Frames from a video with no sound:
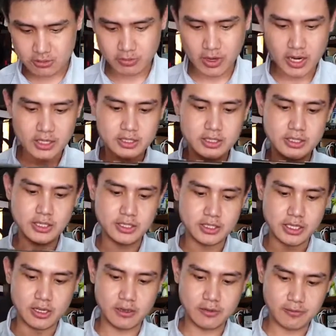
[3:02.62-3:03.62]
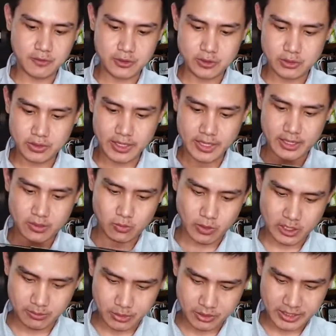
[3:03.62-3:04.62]
box itself, you get
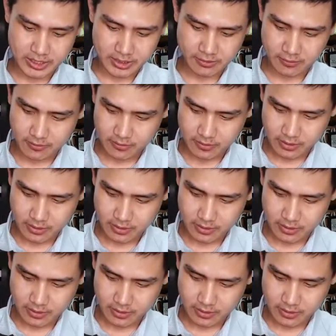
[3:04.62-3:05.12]
one protective